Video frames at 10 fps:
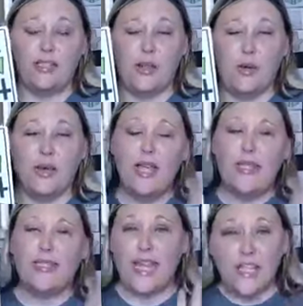So
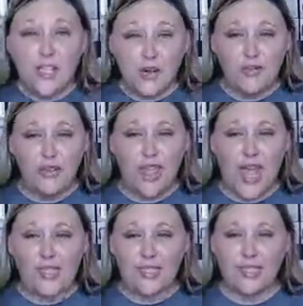stay tuned for
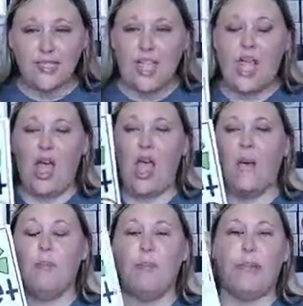that.
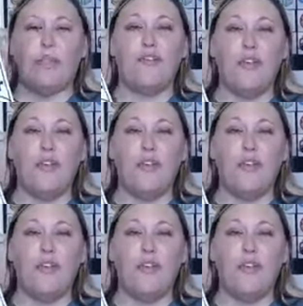But the